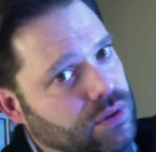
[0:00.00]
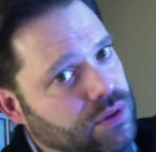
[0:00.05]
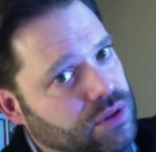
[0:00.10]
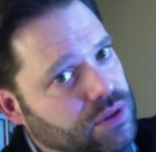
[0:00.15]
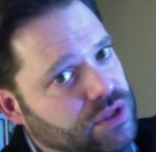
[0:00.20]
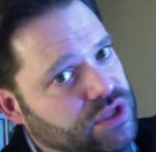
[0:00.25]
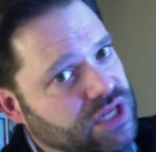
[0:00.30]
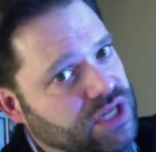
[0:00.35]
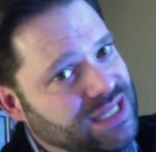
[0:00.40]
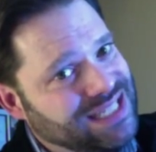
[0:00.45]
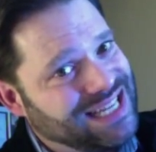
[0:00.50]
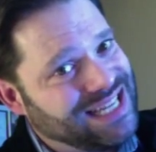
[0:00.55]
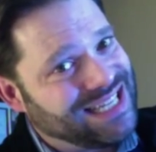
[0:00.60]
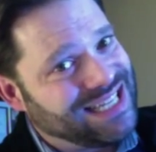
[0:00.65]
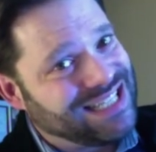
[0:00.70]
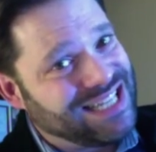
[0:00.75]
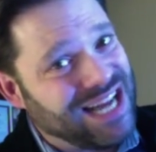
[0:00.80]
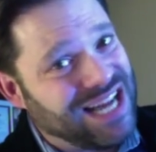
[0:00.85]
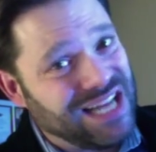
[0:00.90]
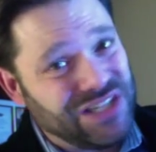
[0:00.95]
just to
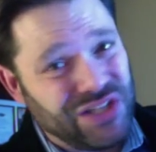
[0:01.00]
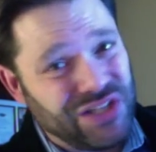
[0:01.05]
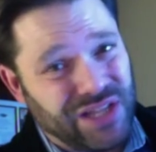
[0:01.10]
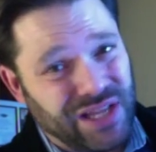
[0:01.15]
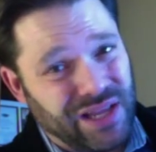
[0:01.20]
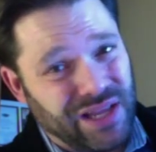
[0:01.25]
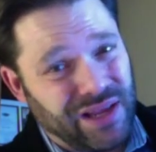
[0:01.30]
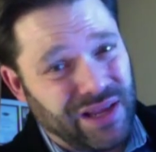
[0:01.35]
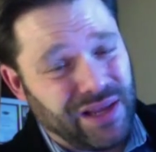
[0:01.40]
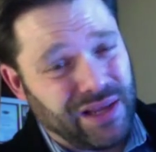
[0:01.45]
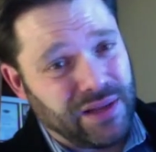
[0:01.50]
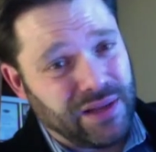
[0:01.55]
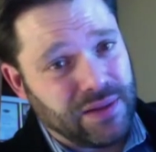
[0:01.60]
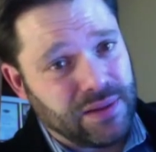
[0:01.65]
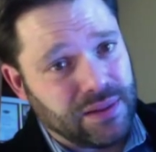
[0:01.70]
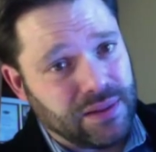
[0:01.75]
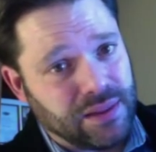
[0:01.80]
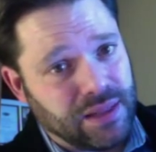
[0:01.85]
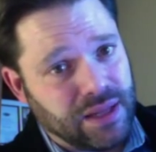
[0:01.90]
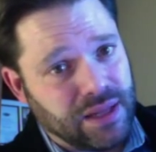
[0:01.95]
touch the key,
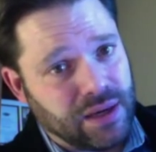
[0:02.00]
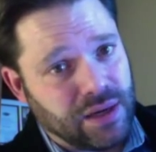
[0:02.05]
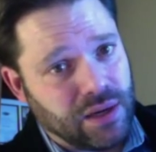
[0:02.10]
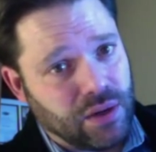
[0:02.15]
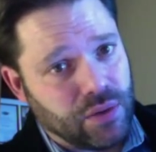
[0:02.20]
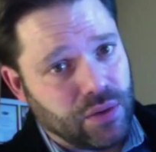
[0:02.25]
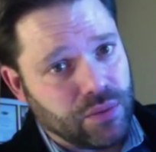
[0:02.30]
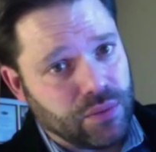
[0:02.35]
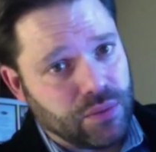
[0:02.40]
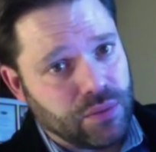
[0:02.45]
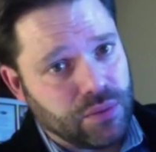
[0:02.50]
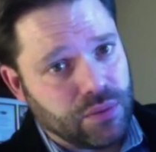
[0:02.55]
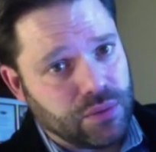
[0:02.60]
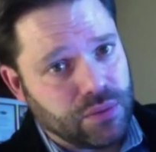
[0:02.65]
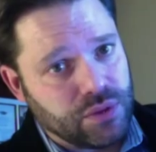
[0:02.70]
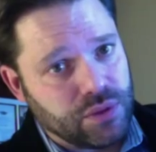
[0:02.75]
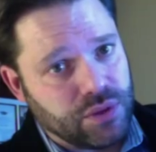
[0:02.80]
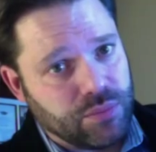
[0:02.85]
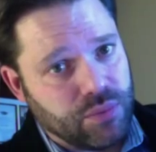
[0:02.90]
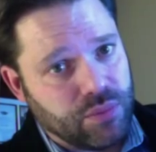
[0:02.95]
let alone
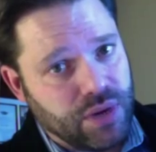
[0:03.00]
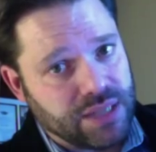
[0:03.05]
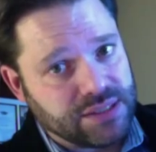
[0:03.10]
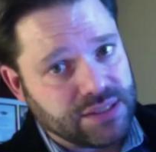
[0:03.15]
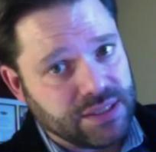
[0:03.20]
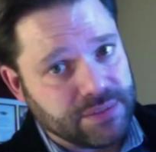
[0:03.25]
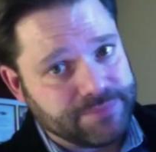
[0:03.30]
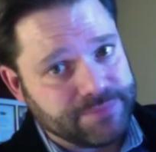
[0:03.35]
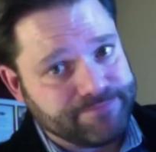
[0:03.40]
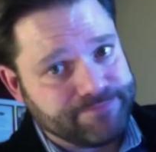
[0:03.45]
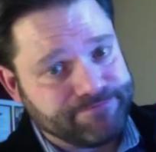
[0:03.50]
depress it.